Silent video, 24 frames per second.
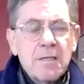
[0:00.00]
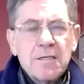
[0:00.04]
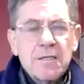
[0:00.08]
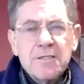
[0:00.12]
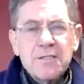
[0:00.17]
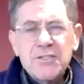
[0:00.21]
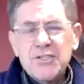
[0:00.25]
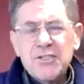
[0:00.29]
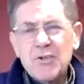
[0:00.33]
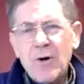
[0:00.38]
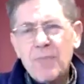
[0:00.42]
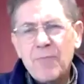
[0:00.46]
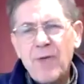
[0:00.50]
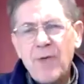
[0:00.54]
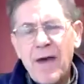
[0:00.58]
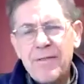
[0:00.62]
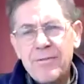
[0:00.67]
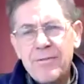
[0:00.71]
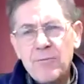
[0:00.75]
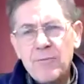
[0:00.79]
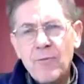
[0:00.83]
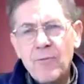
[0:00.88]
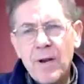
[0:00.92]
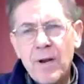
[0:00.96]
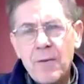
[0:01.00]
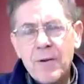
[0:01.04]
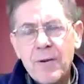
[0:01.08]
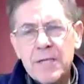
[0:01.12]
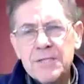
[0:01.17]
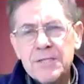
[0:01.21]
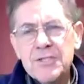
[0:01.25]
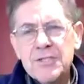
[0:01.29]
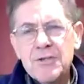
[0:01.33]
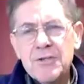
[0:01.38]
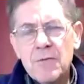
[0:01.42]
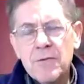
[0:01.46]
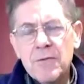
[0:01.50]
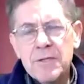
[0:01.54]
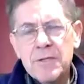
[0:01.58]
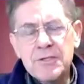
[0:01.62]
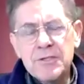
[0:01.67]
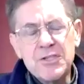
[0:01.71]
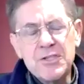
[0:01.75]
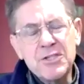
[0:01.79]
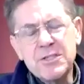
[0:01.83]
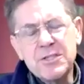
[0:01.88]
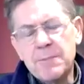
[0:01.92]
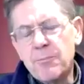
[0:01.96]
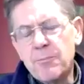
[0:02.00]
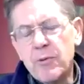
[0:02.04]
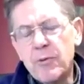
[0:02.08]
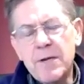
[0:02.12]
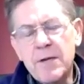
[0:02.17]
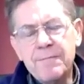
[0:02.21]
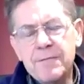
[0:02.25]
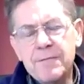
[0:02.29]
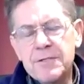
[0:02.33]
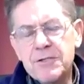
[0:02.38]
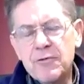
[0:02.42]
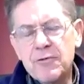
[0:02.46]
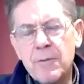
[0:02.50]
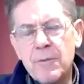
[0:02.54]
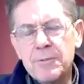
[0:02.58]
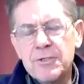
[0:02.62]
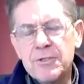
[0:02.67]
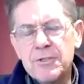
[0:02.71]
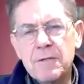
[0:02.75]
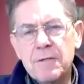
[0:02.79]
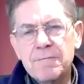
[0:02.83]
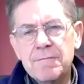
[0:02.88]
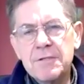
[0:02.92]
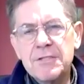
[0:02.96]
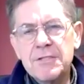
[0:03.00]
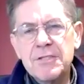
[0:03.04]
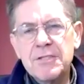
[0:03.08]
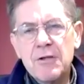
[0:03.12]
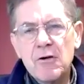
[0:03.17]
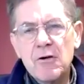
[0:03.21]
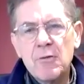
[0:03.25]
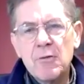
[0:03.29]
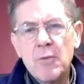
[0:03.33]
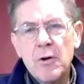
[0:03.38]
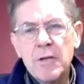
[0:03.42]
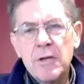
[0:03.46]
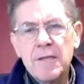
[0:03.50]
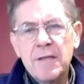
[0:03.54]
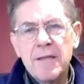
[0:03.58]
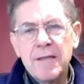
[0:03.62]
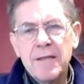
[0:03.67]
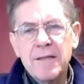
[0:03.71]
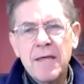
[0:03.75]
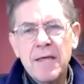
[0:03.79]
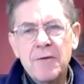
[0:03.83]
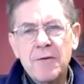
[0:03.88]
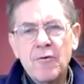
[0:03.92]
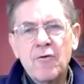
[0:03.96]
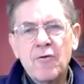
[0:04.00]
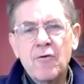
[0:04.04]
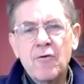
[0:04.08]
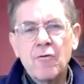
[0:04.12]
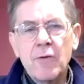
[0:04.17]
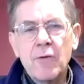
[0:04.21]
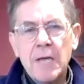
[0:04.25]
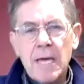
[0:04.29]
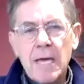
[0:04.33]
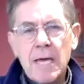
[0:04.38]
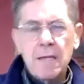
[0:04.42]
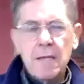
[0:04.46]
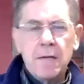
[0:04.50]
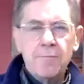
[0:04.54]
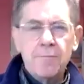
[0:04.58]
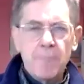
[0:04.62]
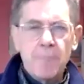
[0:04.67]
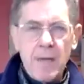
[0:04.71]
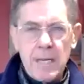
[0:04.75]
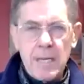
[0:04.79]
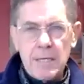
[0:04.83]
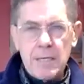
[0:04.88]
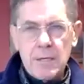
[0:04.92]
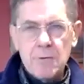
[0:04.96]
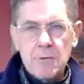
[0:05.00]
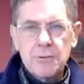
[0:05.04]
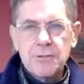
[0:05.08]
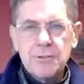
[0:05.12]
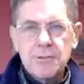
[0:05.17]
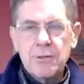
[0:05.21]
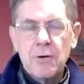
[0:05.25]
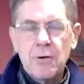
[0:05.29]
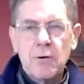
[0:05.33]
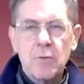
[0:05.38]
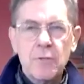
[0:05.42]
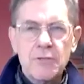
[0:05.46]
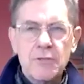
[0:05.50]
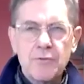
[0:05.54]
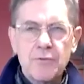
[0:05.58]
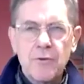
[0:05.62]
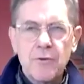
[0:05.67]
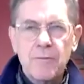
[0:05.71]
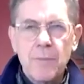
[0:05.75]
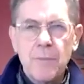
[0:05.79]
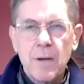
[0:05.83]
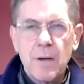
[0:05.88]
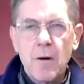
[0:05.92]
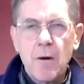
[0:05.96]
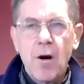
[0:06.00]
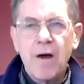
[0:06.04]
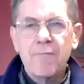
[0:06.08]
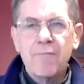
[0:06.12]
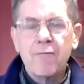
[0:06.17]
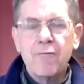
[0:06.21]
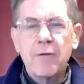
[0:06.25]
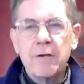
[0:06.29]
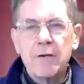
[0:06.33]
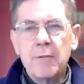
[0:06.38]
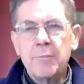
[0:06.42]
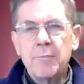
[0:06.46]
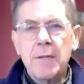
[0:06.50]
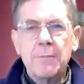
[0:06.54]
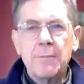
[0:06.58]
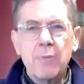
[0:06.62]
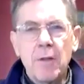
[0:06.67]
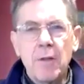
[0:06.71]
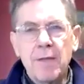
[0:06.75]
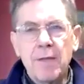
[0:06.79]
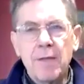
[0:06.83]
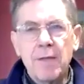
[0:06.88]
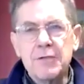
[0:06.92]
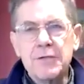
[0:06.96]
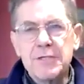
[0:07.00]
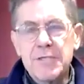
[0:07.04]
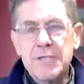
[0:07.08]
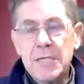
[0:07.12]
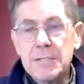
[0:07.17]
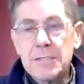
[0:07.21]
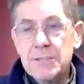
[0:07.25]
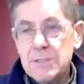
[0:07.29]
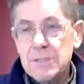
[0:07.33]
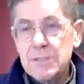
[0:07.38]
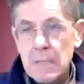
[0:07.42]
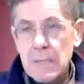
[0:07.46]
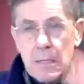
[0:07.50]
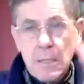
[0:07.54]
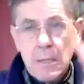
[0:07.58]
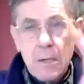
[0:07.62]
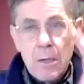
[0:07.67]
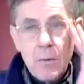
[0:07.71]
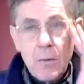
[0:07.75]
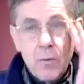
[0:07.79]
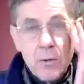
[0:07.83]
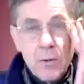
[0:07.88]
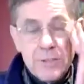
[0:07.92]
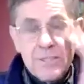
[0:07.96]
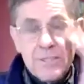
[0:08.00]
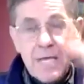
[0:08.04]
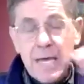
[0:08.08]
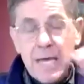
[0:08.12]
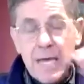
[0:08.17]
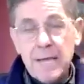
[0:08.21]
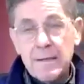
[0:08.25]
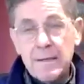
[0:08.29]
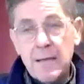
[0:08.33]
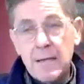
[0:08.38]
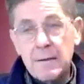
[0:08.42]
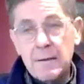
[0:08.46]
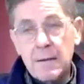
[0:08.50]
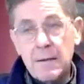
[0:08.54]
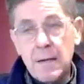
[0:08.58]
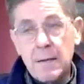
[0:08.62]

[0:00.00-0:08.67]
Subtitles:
So what I want to start with is just a brief description of the ceremony that they created many years ago, and which we've been offering to people ever since. We're saying that